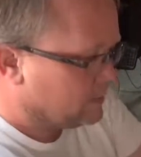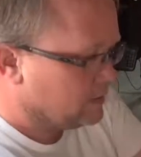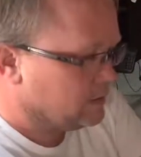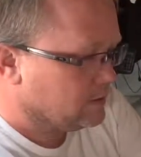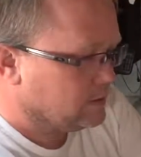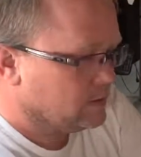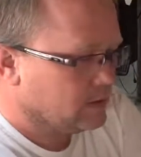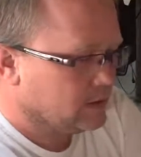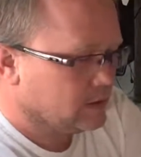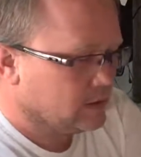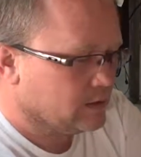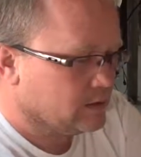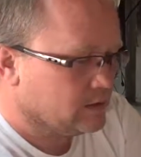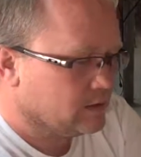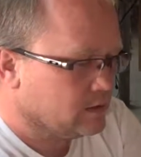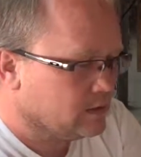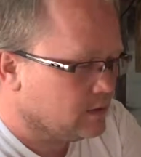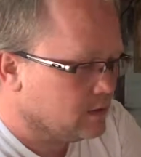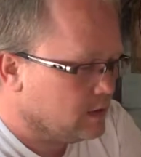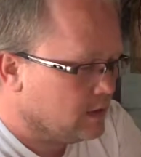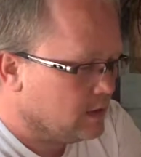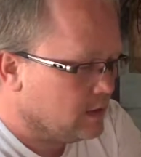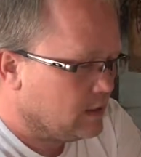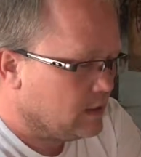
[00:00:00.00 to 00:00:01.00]
I did this.
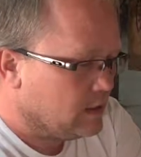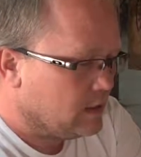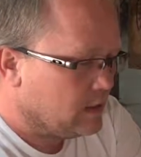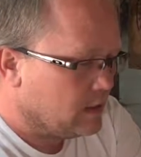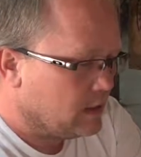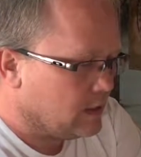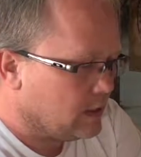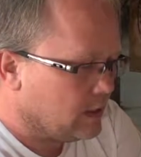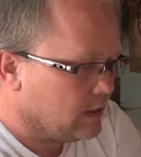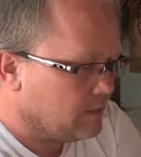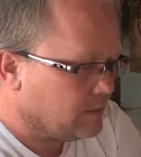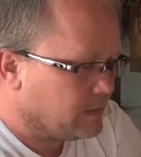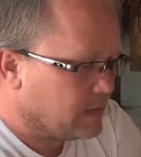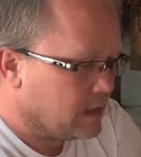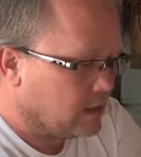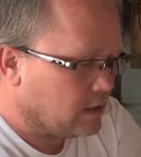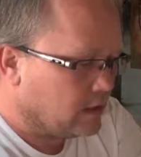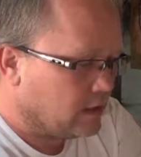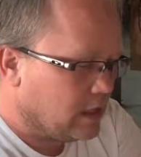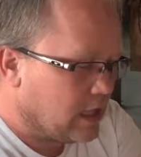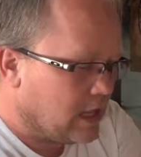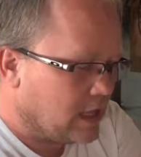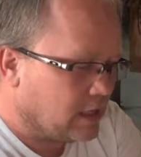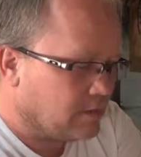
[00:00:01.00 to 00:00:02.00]
Kind
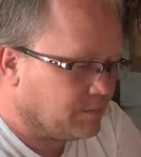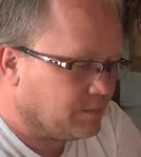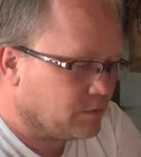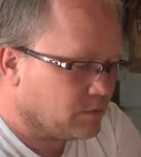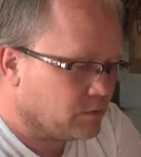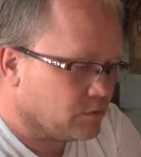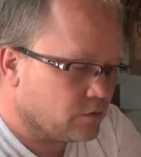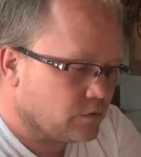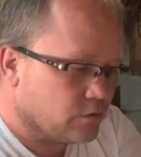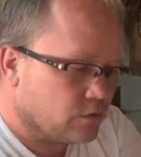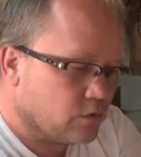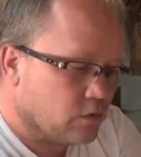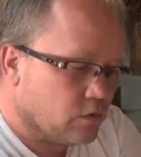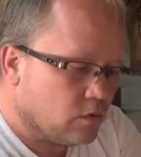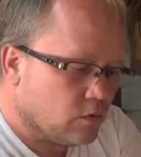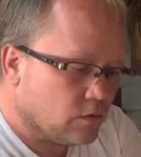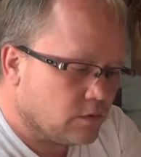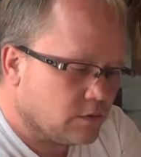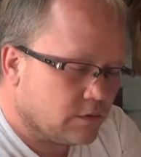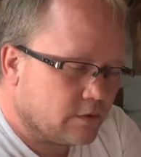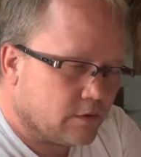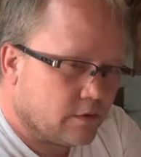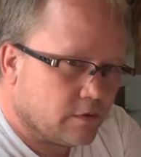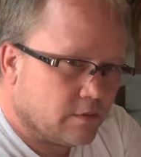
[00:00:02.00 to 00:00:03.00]
of line up the screw
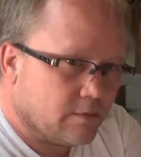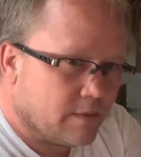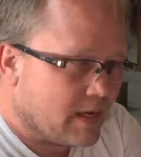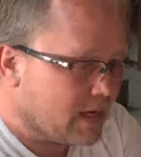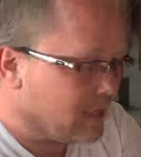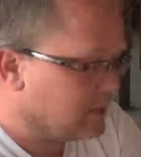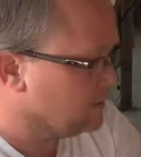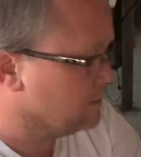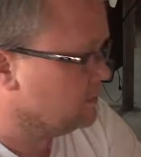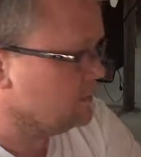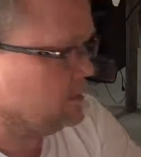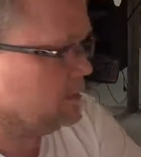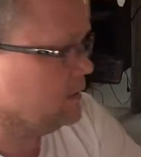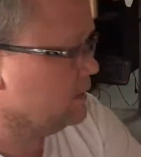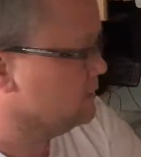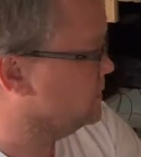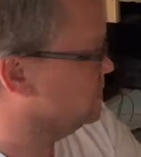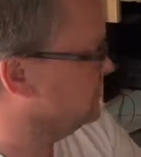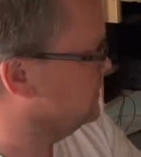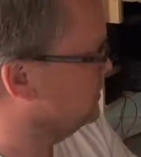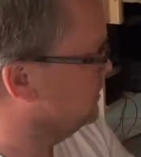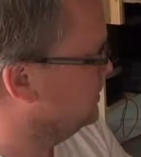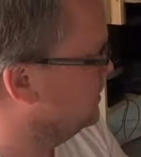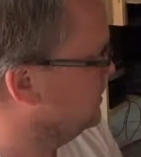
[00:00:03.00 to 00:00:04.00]
holes that are on the back of
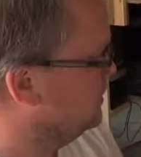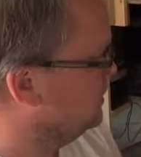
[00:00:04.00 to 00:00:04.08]
this,